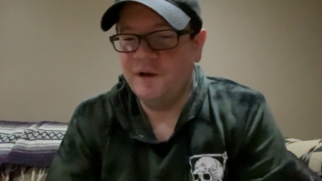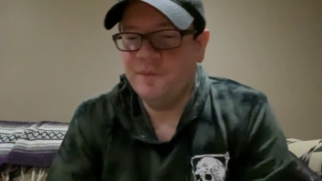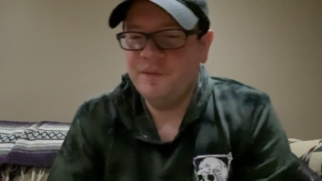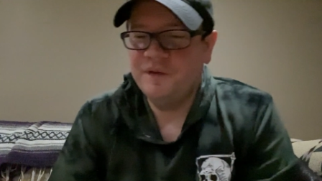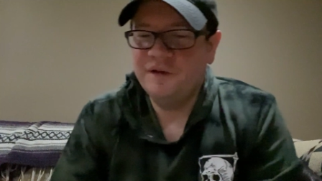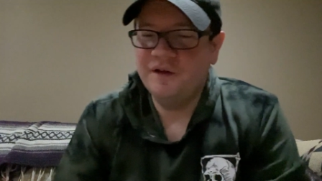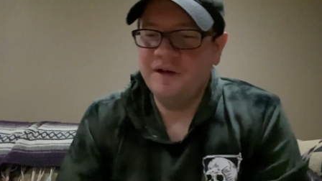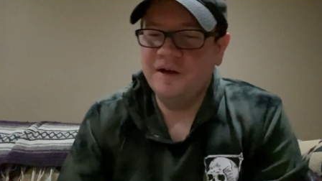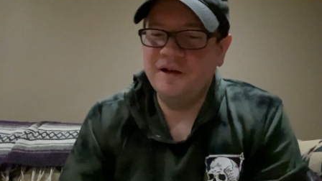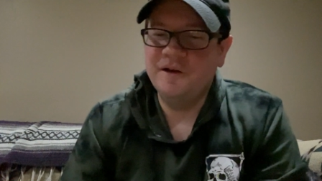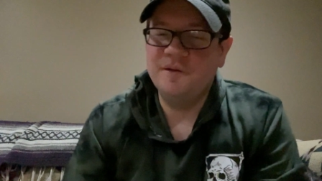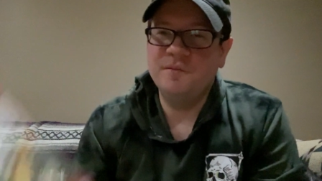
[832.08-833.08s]
up,
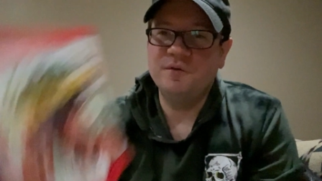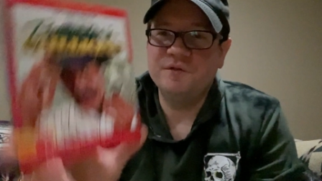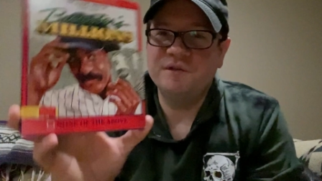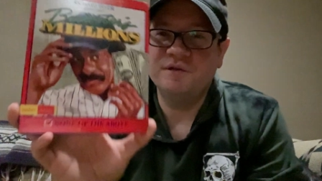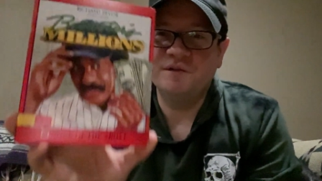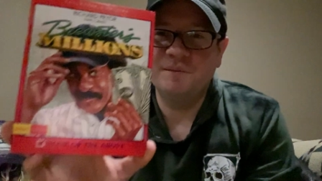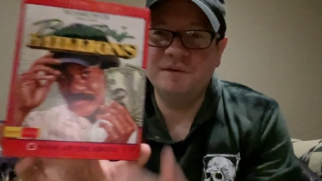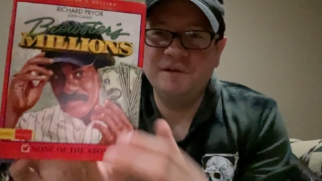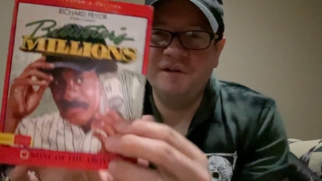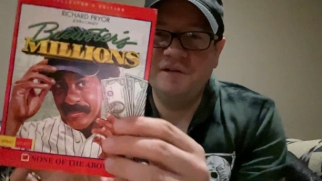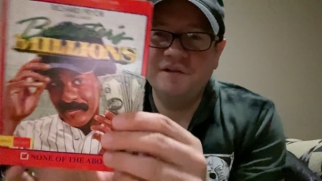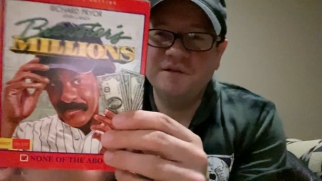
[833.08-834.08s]
uh, Brewster's
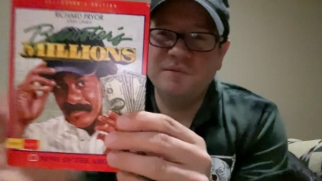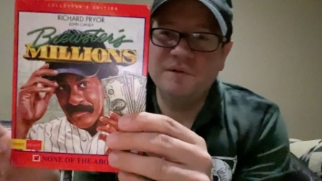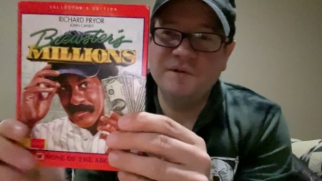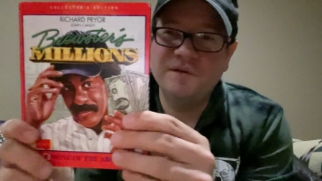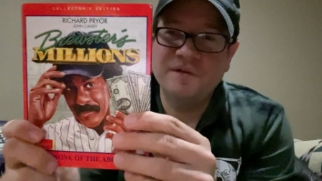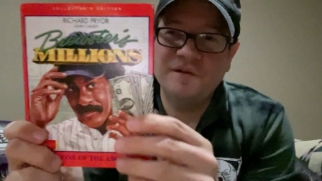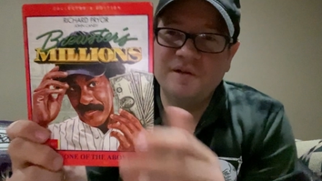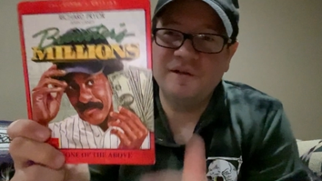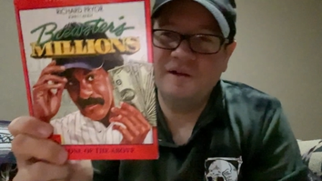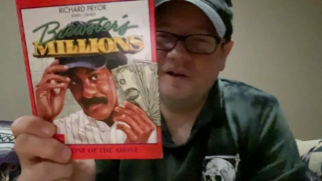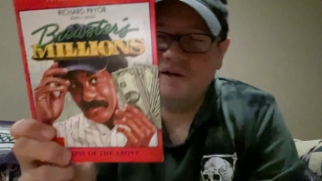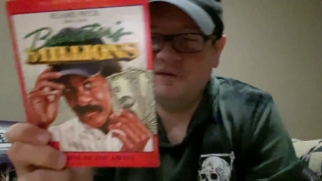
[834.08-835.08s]
Millions with
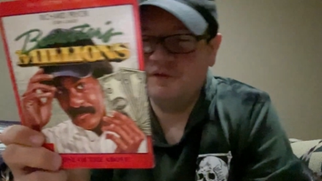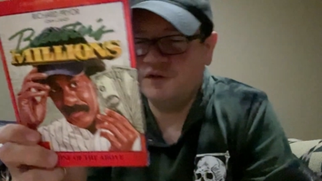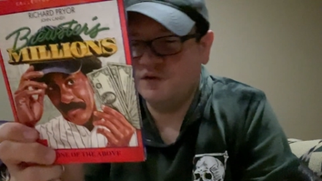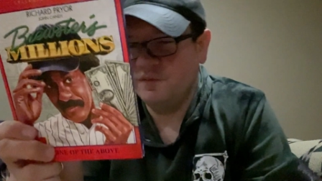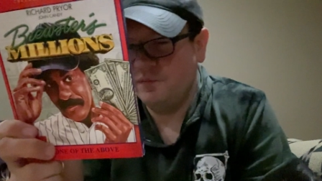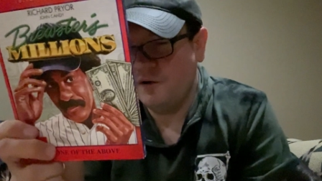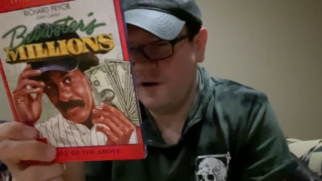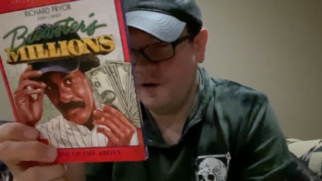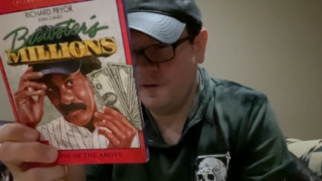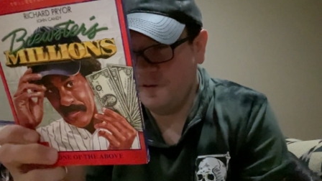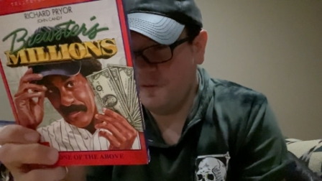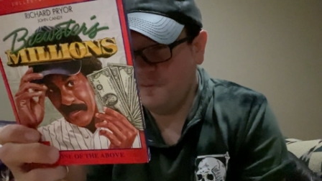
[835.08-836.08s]
uh, Richard
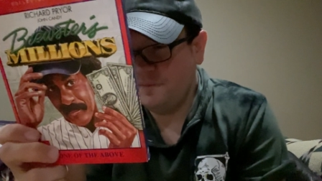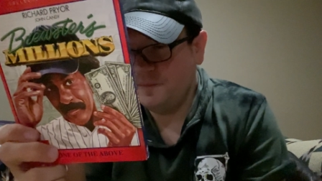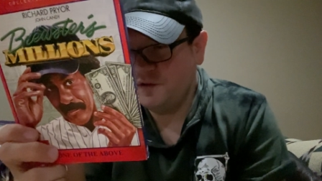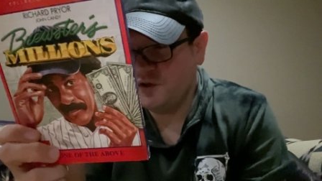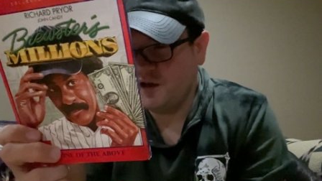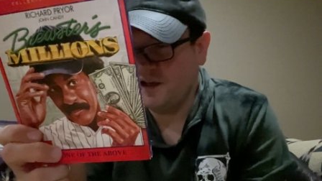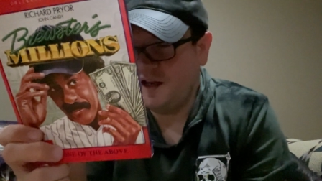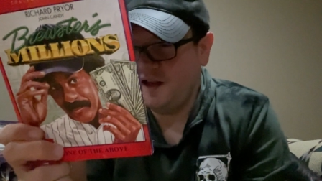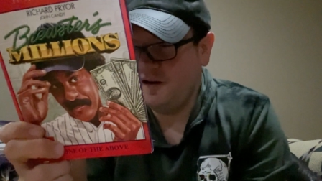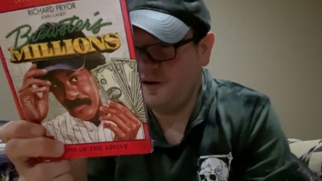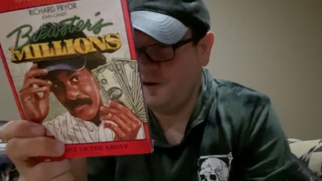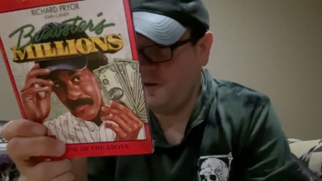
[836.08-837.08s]
Pryor, John
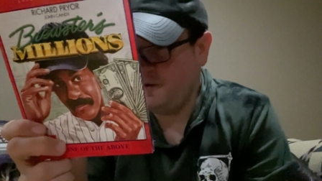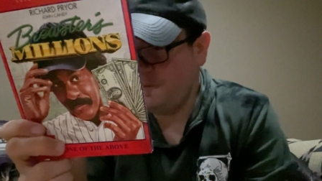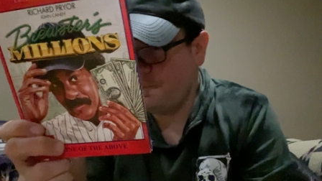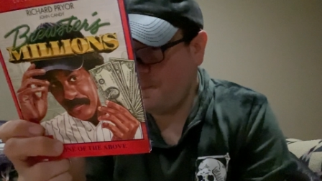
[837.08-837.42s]
Candy.